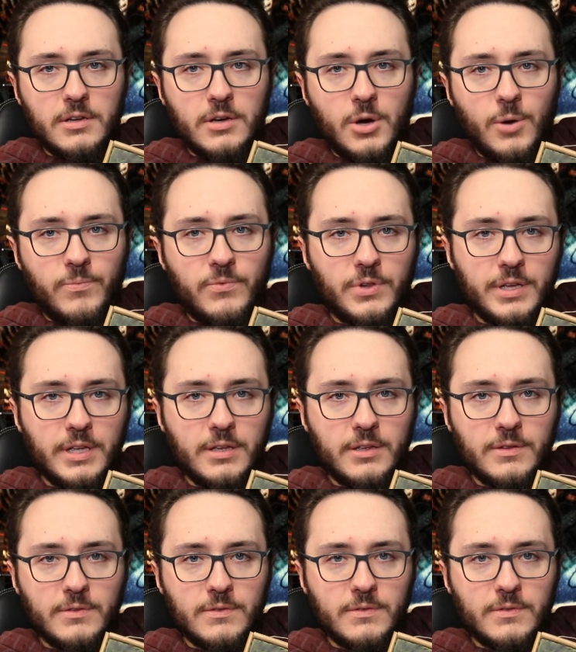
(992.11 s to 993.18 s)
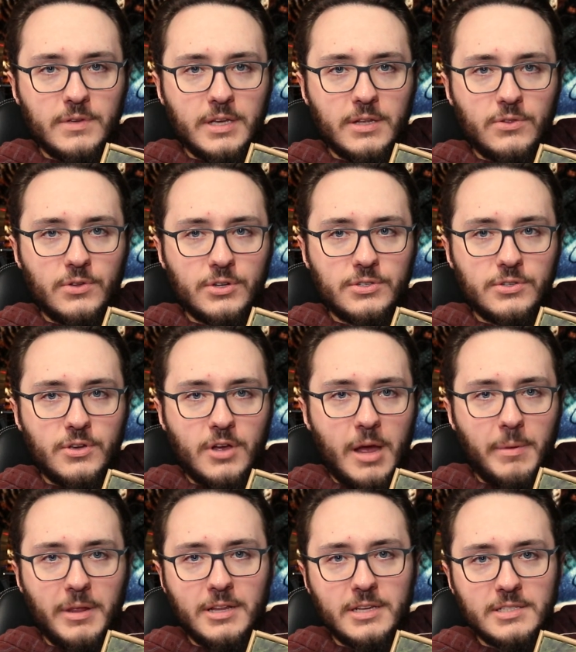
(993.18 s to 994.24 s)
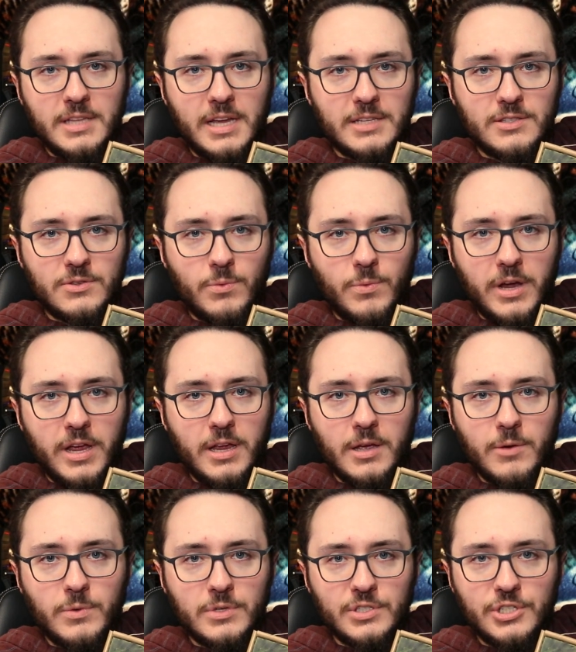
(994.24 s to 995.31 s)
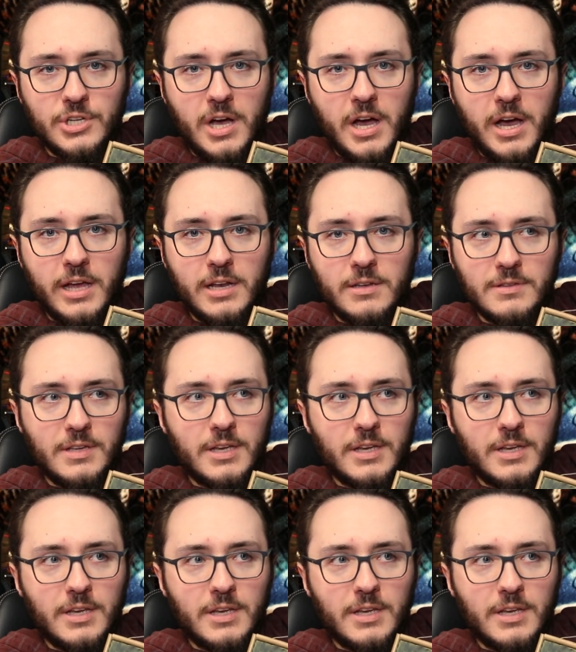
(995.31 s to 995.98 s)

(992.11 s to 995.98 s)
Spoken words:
Hopefully it looks good. I mean, because that's the way it was shot.